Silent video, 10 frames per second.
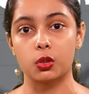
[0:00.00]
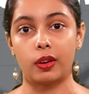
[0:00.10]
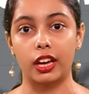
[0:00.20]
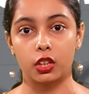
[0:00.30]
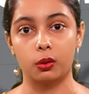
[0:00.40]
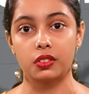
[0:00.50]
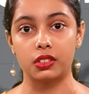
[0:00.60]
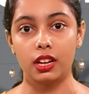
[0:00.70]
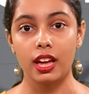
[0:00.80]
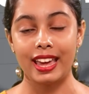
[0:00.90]
of
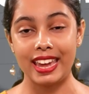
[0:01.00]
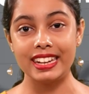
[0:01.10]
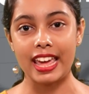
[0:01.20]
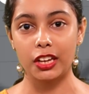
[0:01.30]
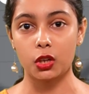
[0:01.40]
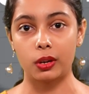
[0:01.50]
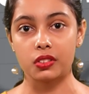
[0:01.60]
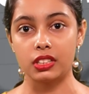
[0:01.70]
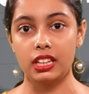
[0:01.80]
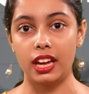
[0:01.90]

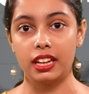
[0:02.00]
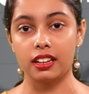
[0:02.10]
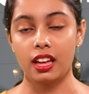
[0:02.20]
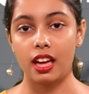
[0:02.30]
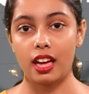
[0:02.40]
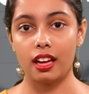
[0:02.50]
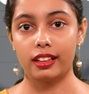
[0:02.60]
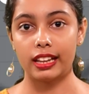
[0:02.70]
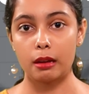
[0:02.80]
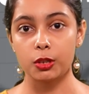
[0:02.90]
inaccuracy in
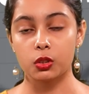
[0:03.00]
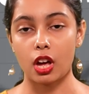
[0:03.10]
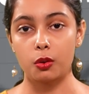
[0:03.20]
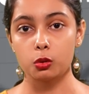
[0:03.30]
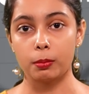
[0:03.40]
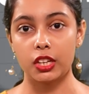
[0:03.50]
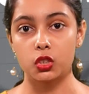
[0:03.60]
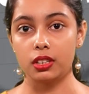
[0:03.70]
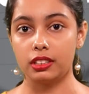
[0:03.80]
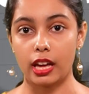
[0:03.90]
Clement count
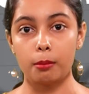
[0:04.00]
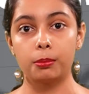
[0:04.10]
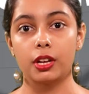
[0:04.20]
major. Yep,